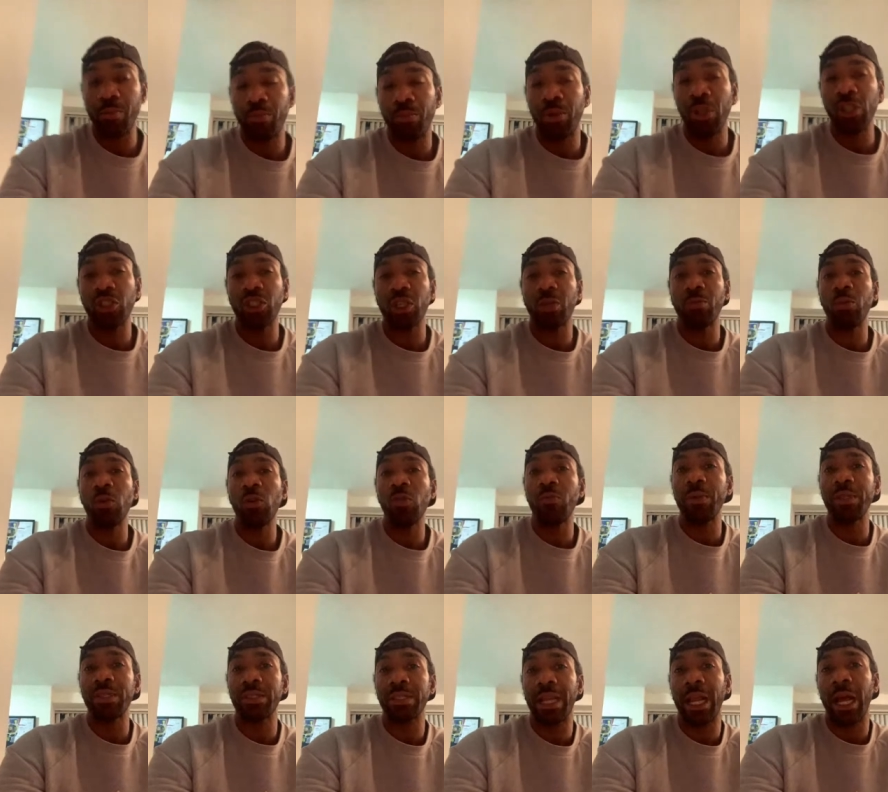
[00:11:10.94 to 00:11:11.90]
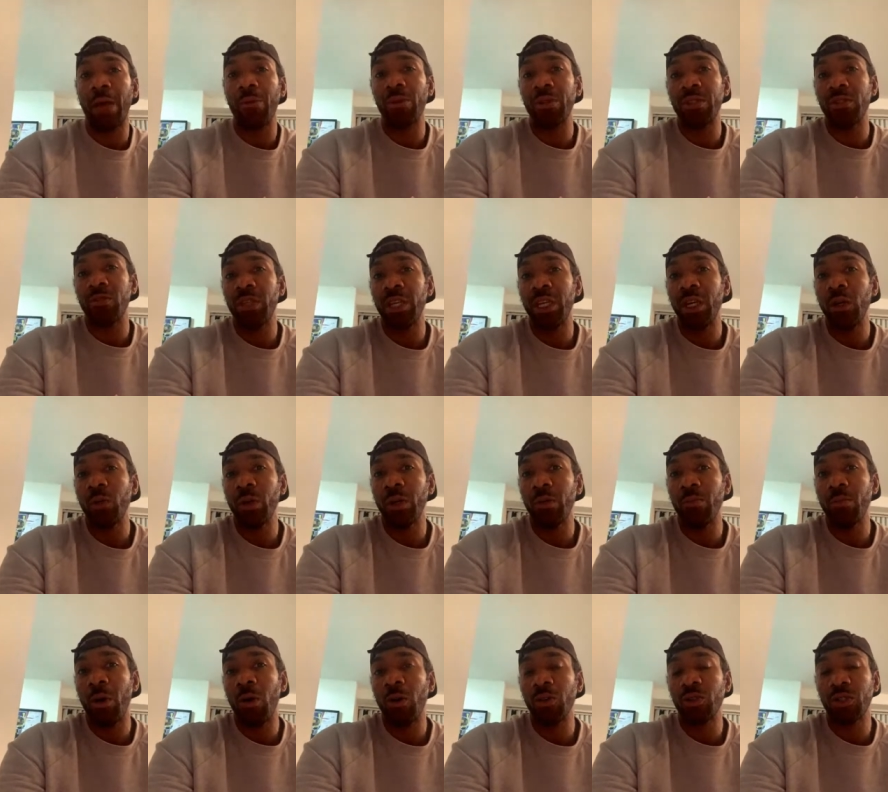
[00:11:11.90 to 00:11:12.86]
pushing movements that I would deal with
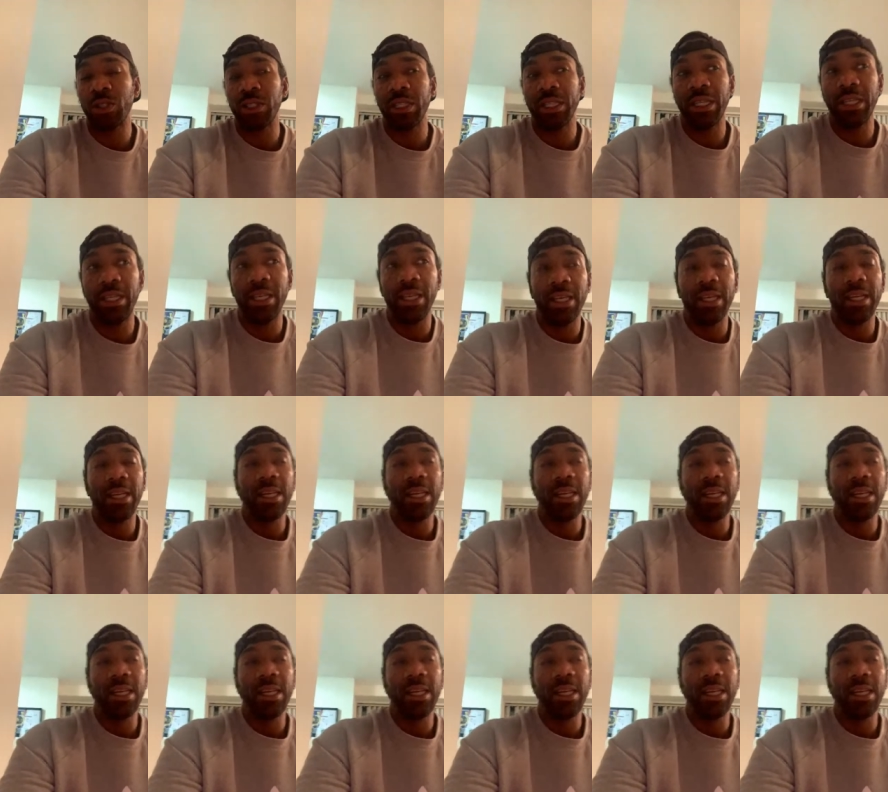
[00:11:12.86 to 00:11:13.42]
mostly.